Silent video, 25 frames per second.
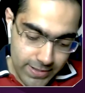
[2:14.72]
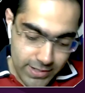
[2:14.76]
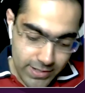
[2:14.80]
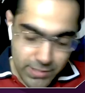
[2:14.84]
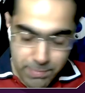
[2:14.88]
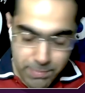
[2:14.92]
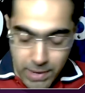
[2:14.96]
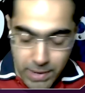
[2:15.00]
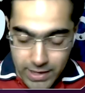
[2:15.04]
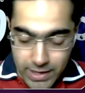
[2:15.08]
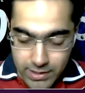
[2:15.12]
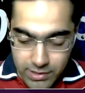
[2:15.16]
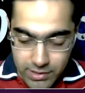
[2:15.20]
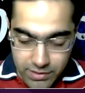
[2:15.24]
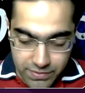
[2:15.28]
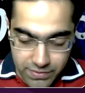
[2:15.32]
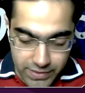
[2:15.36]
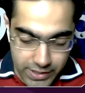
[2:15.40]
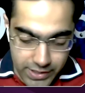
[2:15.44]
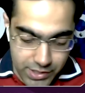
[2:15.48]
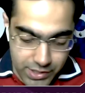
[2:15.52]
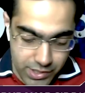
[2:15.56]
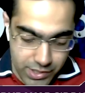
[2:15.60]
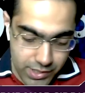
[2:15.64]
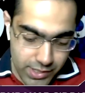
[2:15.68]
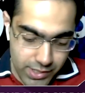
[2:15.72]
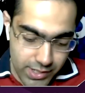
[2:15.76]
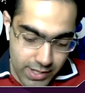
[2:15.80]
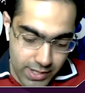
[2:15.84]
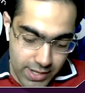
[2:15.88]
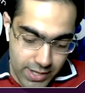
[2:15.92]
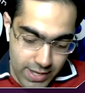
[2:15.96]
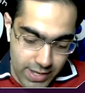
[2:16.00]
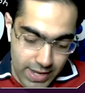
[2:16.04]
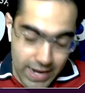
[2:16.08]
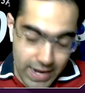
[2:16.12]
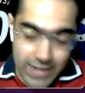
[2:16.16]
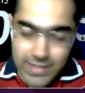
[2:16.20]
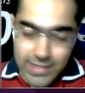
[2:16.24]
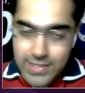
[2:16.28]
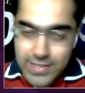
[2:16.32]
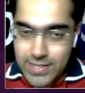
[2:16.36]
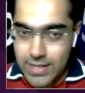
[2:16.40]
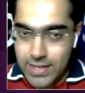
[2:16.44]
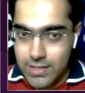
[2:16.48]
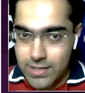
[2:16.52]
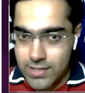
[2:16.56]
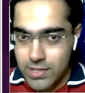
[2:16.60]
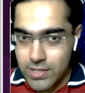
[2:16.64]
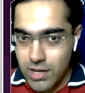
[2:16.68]
despite their fixtures. I'd
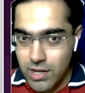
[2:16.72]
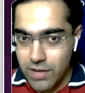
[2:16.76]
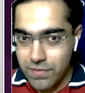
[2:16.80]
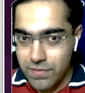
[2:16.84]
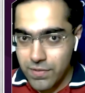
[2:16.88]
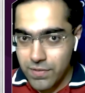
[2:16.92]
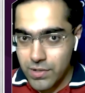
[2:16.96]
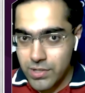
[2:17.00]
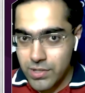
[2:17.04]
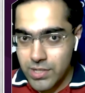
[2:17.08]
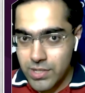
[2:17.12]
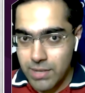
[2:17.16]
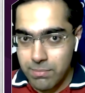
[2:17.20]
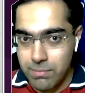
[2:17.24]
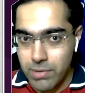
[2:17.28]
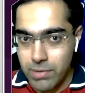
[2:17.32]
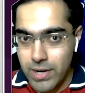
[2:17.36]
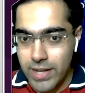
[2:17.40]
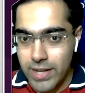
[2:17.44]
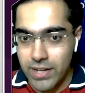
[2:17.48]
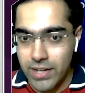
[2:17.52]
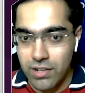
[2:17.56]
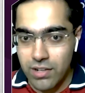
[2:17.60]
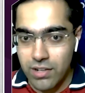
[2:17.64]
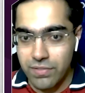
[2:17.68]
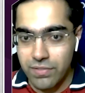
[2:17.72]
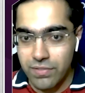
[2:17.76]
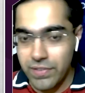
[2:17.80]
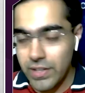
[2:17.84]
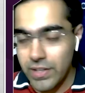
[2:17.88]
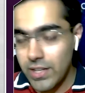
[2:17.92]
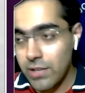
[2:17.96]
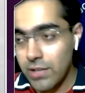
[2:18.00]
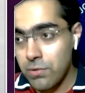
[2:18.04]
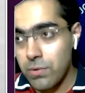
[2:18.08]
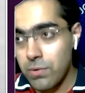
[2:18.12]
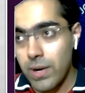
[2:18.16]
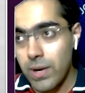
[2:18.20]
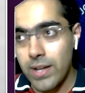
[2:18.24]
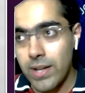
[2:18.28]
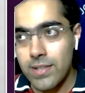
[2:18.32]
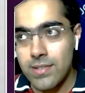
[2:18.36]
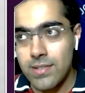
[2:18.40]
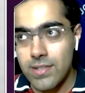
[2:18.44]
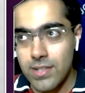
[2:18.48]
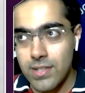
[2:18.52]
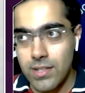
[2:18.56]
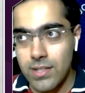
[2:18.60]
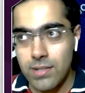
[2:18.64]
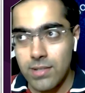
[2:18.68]
sell SARR for someone like a Rafinha, who I
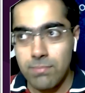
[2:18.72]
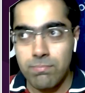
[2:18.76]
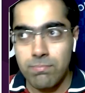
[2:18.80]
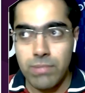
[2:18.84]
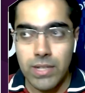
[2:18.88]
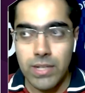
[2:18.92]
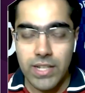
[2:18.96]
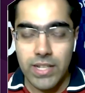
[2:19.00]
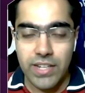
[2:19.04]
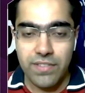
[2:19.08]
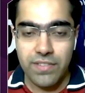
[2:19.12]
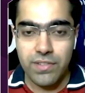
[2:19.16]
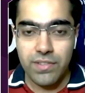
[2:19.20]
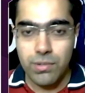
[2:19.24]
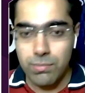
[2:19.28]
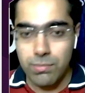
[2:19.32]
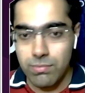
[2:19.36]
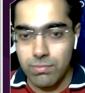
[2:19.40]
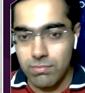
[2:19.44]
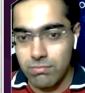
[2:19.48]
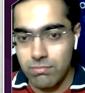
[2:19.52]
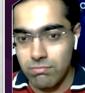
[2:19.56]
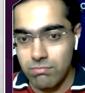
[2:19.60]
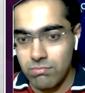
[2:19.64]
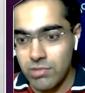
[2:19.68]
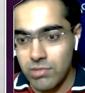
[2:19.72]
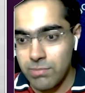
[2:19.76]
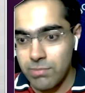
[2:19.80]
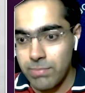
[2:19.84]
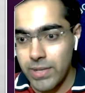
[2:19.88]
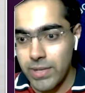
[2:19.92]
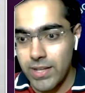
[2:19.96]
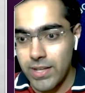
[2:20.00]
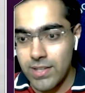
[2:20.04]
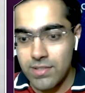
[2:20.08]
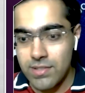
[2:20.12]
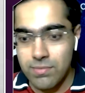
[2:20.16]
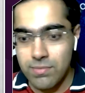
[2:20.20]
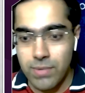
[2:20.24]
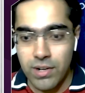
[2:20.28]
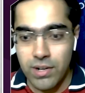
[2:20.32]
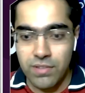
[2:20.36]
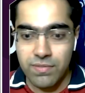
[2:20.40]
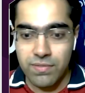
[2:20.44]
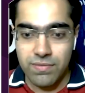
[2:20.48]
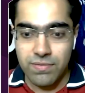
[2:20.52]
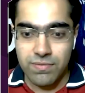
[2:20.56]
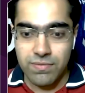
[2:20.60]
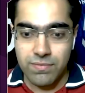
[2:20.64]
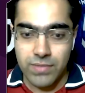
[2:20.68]
still believe to be as one
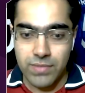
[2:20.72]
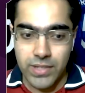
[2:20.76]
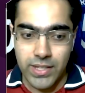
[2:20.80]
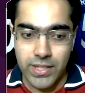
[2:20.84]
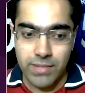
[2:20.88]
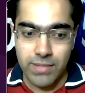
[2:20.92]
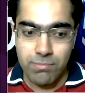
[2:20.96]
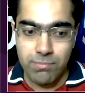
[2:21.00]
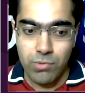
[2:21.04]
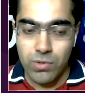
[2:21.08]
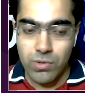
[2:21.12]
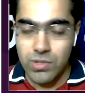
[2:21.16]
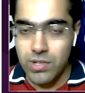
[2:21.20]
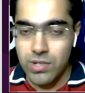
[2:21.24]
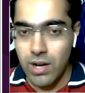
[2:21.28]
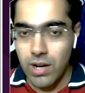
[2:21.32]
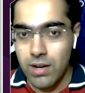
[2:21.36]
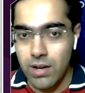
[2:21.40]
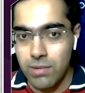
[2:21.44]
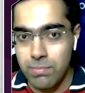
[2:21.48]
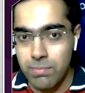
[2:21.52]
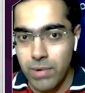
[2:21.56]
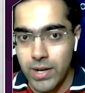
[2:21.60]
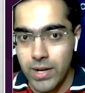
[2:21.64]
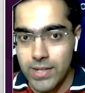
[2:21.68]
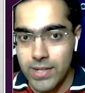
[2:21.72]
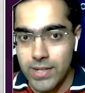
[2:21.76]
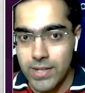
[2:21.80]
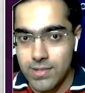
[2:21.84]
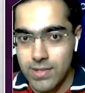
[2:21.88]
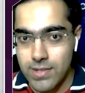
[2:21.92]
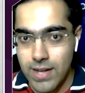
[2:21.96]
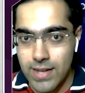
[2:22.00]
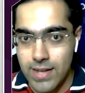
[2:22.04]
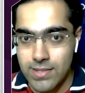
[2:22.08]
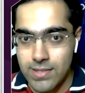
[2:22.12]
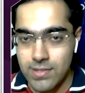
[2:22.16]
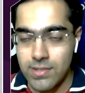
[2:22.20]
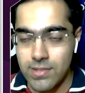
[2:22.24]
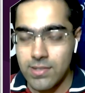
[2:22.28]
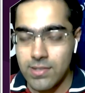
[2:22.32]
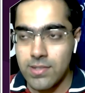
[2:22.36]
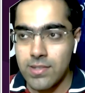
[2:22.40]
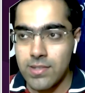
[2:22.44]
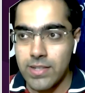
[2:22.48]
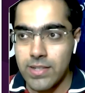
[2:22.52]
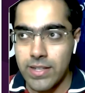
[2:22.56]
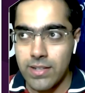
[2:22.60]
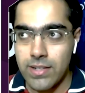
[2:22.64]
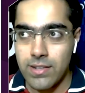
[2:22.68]
of the most underpriced
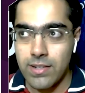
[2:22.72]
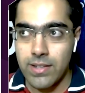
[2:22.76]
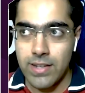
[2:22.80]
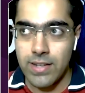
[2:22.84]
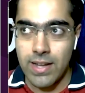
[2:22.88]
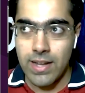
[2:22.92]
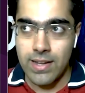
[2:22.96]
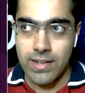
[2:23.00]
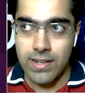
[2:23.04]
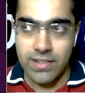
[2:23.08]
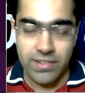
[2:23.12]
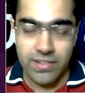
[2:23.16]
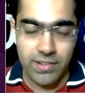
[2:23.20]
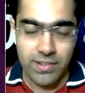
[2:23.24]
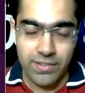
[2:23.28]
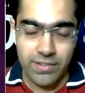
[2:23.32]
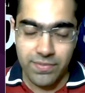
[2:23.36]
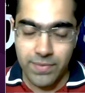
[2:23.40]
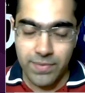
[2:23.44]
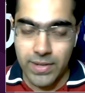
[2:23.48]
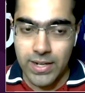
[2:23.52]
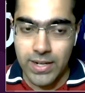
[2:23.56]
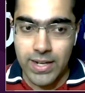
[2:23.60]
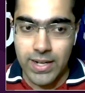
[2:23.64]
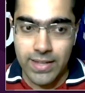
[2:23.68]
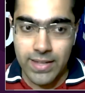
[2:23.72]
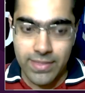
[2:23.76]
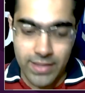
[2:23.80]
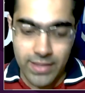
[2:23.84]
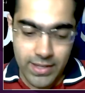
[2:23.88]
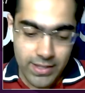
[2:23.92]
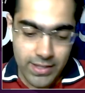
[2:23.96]
assets in FPL.